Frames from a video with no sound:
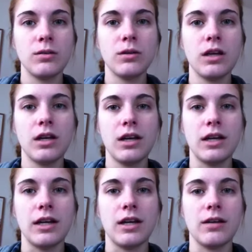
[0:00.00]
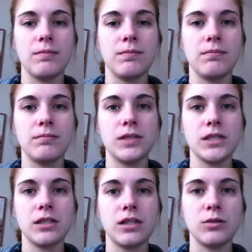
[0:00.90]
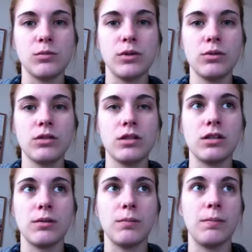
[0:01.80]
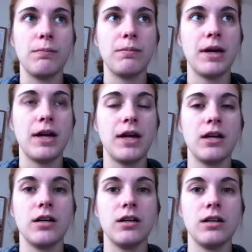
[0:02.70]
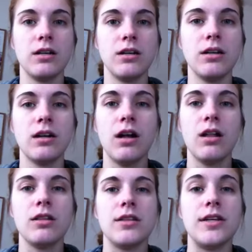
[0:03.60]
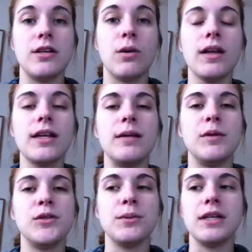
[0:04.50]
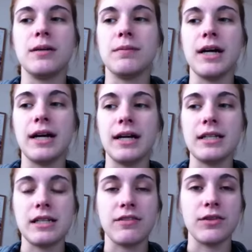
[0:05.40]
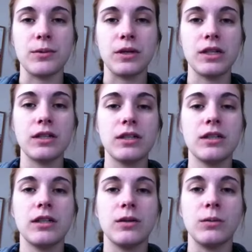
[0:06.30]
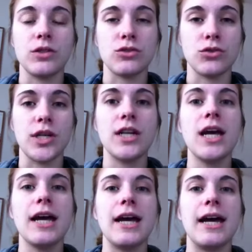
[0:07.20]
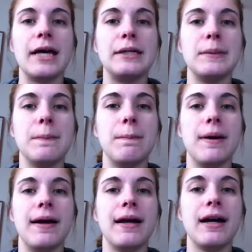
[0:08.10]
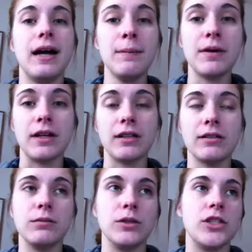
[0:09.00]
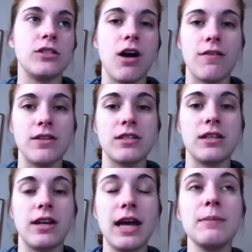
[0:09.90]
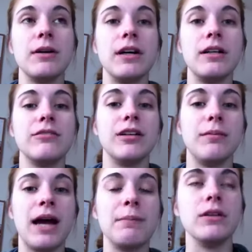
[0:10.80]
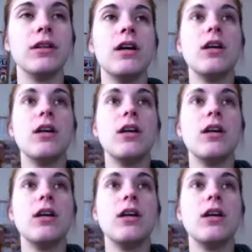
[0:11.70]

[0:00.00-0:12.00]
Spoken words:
Okay, this is mostly to compare the quality between my cell phone, which is Droid, and my iPod, which is obviously an iPod from Apple.